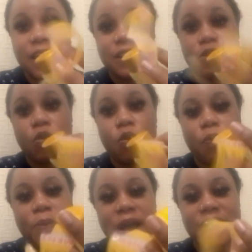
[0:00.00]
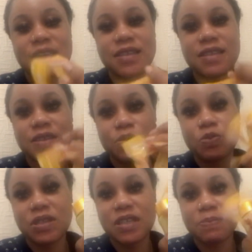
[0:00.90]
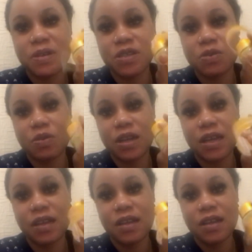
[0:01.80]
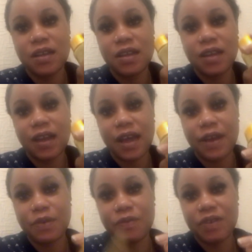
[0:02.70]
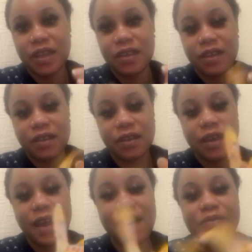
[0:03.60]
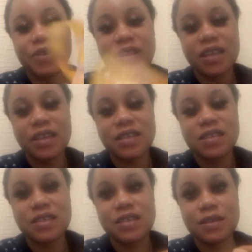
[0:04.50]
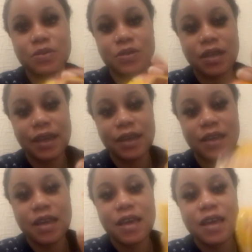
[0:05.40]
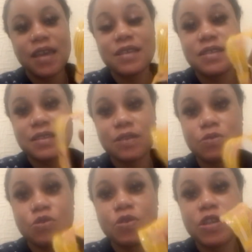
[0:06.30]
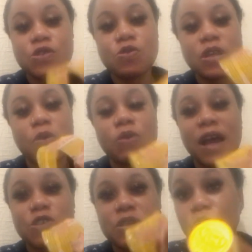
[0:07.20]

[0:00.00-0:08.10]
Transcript: the whole pack is sealed with this particular kind of leather everything is sealed like it's sealed so it's you that would actually